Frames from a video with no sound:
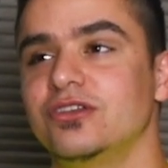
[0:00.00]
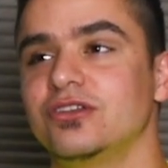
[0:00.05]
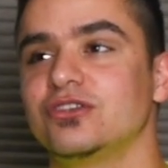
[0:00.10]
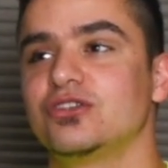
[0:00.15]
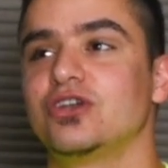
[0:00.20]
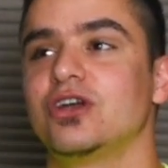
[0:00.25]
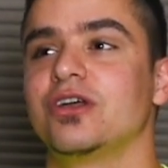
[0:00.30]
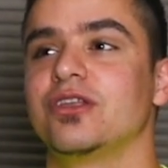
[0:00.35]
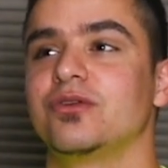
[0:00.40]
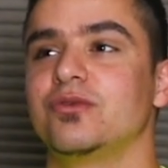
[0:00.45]

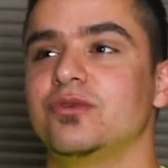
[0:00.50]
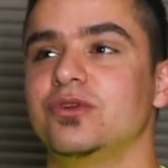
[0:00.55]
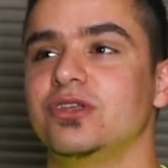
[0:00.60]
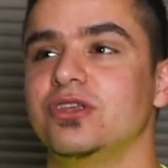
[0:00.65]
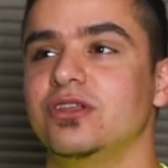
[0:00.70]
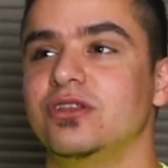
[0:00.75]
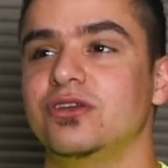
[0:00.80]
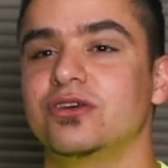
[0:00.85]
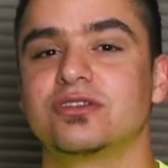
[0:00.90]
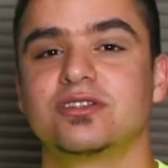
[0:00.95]
Charlie
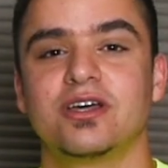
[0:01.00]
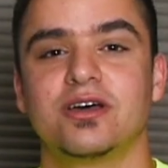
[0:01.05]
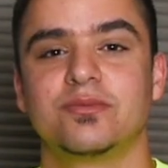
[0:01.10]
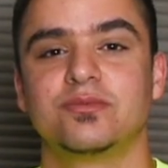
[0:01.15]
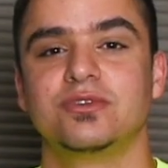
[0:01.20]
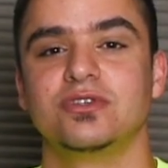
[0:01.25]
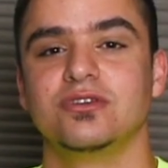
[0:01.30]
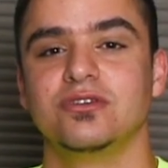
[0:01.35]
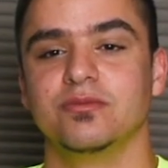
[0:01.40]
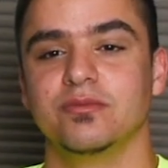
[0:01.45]
really looked
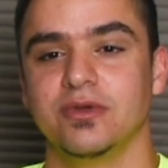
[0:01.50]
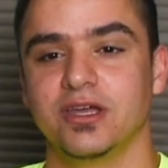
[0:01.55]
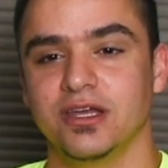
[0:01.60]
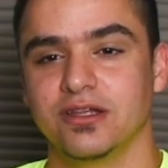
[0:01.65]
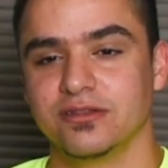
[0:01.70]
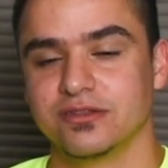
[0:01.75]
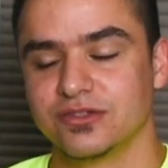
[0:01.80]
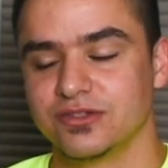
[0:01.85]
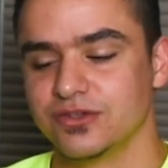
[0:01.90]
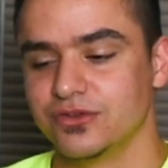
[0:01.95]
up to you,
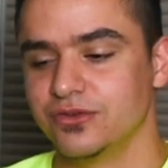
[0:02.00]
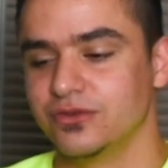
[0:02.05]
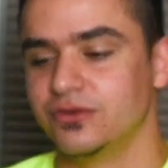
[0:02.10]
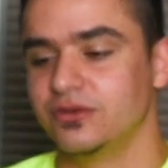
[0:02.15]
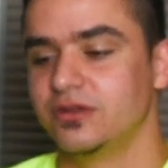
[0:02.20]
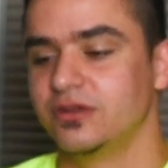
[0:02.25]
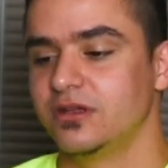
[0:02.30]
man. So